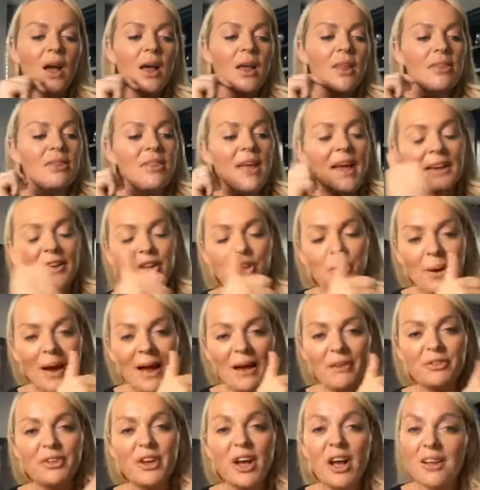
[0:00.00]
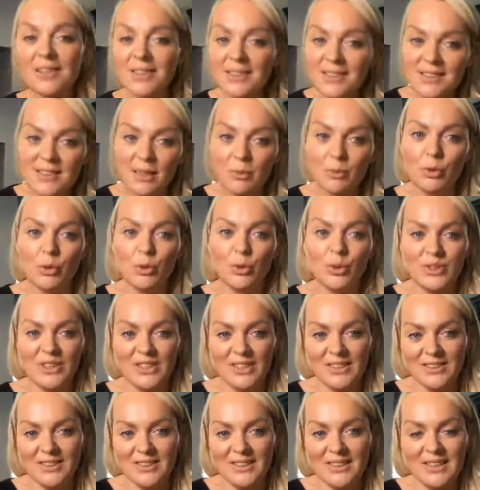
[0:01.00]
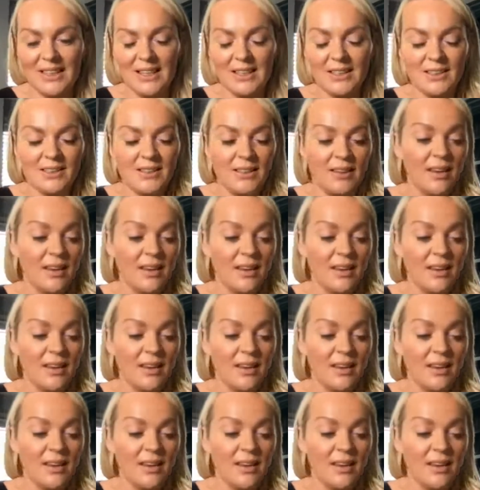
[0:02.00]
then you have custom audiences.